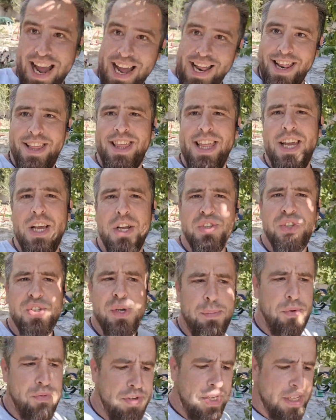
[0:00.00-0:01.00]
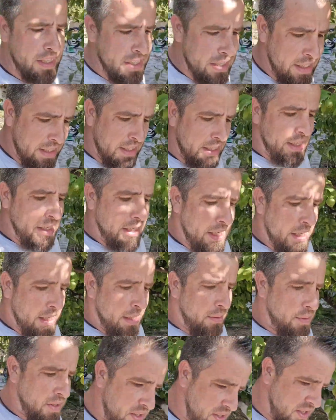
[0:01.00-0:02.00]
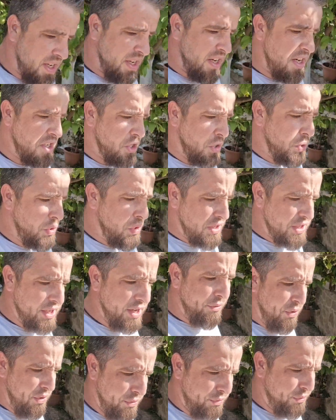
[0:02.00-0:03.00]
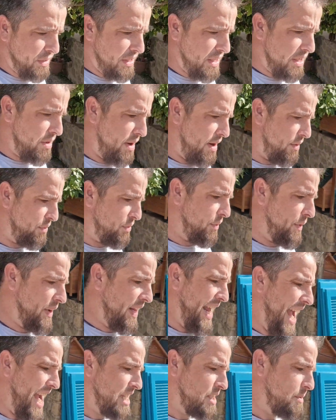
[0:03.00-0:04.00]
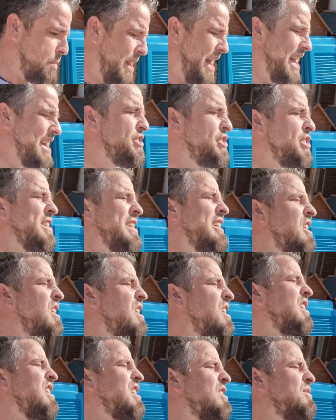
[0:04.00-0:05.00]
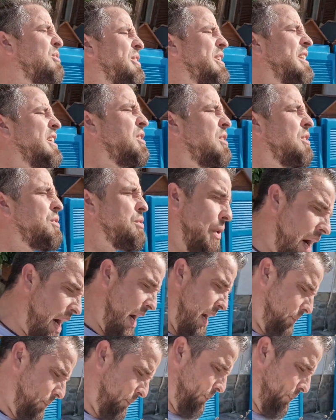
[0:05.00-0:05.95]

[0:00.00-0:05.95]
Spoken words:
anything on top of it. Because you're gonna shoot yourself in the foot and you have to wait exponentially longer for it to dry.